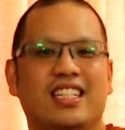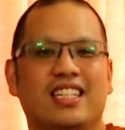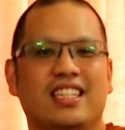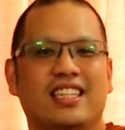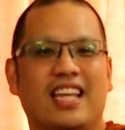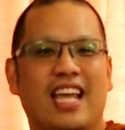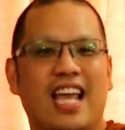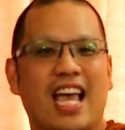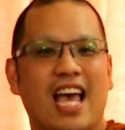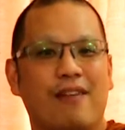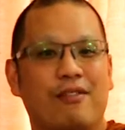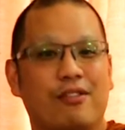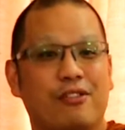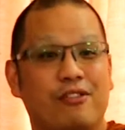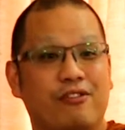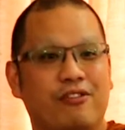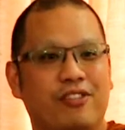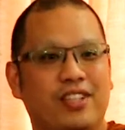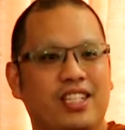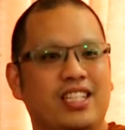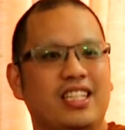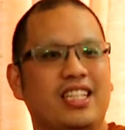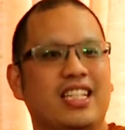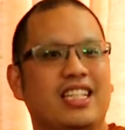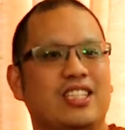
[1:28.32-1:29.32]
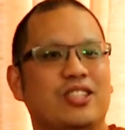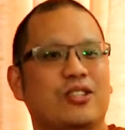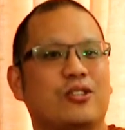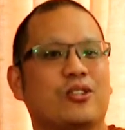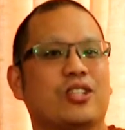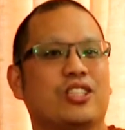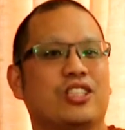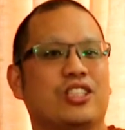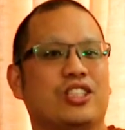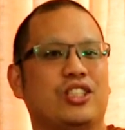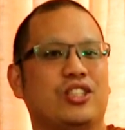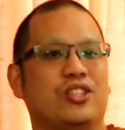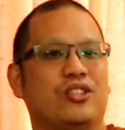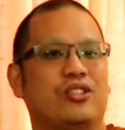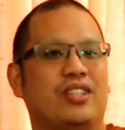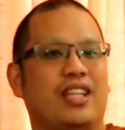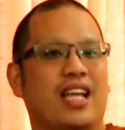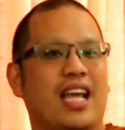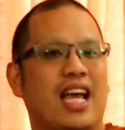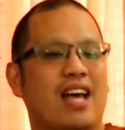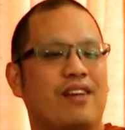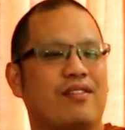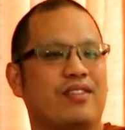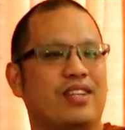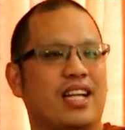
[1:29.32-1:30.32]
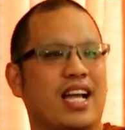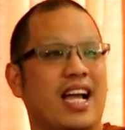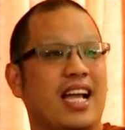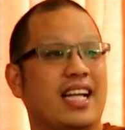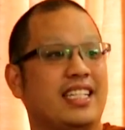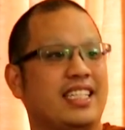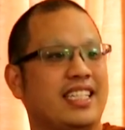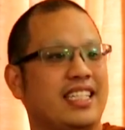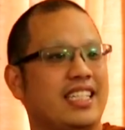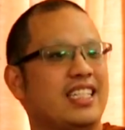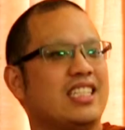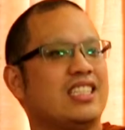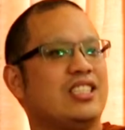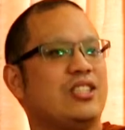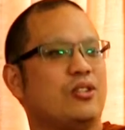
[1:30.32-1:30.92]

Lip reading: They have a feeling towards you, they have an idea